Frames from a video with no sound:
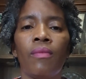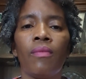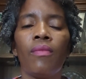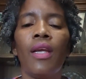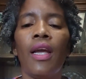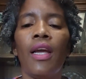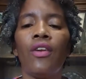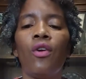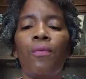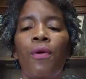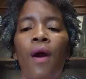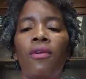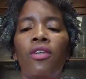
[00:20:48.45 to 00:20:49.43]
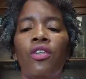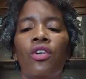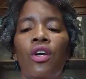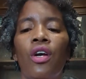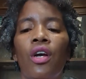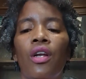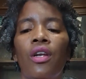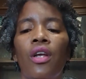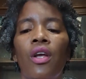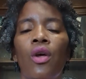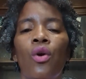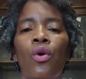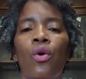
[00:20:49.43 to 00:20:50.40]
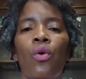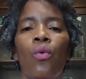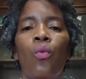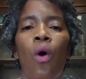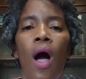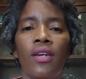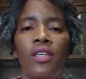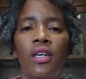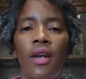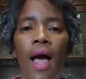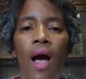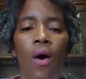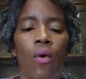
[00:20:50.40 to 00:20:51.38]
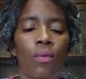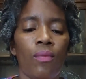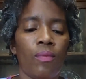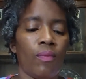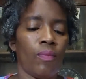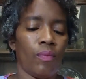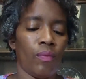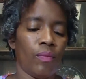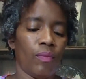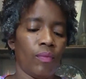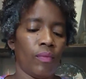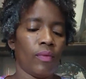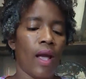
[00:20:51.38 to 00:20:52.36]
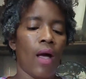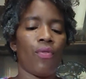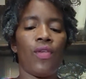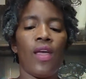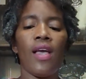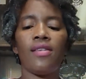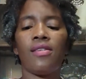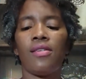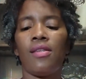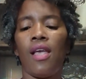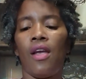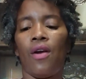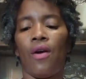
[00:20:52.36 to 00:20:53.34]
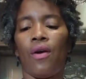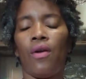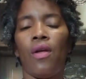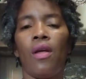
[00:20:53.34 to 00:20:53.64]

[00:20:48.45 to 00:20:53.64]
Then you probably should wash it out. Now this here,